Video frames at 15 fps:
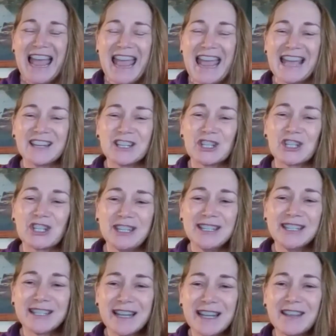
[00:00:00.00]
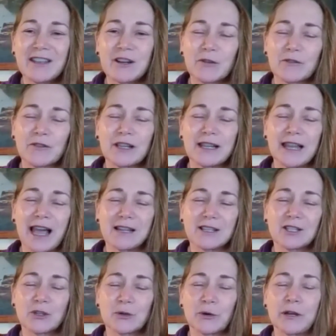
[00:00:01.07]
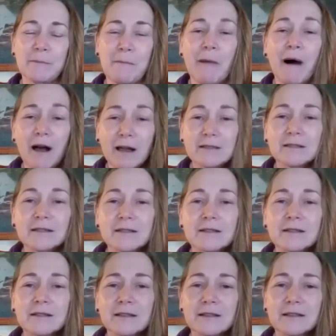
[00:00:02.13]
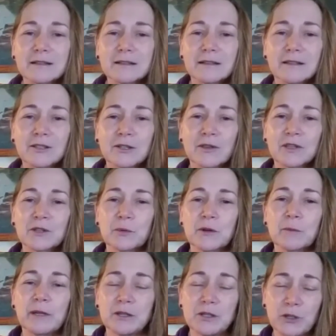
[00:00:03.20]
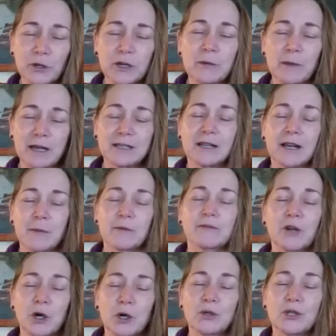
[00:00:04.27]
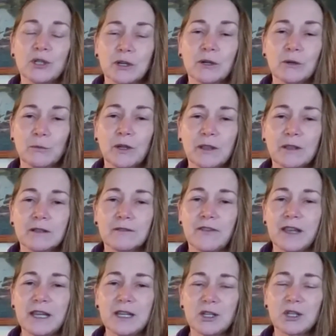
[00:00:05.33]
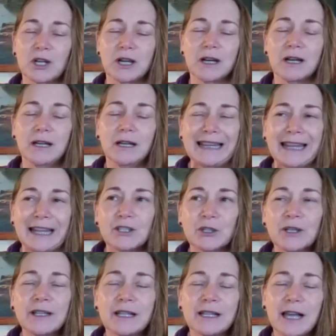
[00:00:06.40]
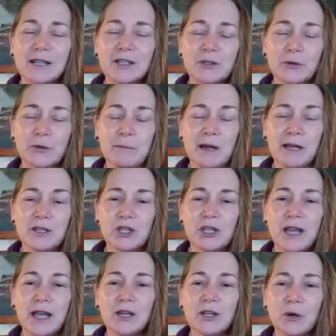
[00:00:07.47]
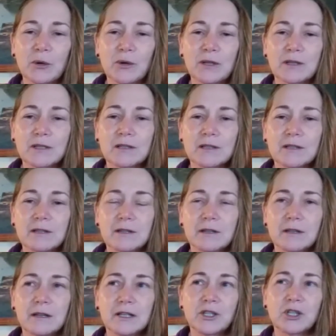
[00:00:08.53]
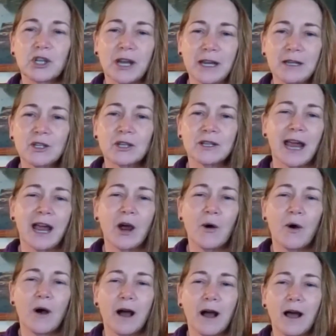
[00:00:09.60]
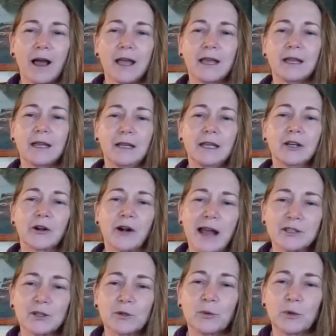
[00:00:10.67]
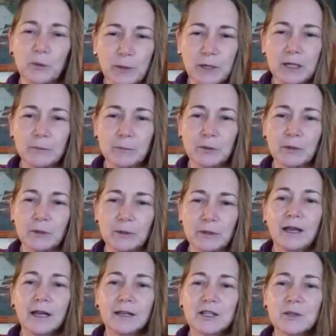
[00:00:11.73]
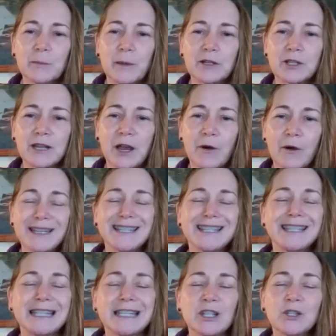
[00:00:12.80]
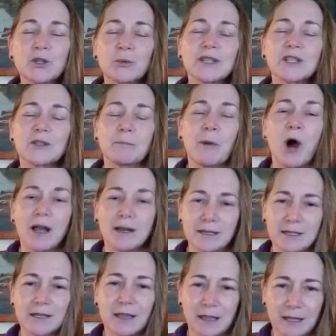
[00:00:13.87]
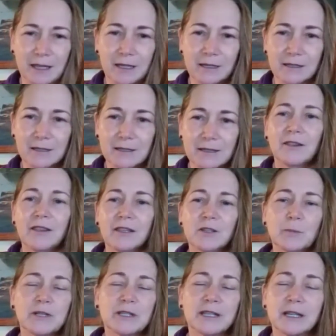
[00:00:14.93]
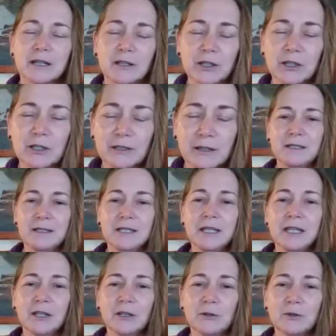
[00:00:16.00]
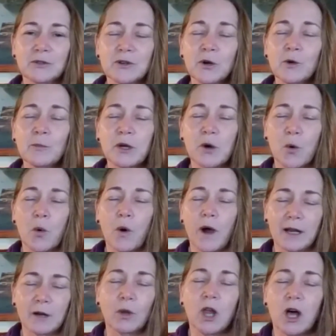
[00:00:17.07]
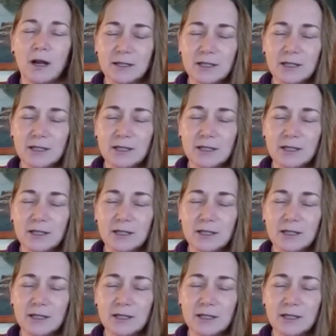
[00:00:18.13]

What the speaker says: And she said that over the last 3 months, so this would have been during my time of coaching with LaVacia, that during the last 3 months, she had noticed a change in how I interacted with people, and especially how I didn't respond to things. This particular dean, who's known me quite a long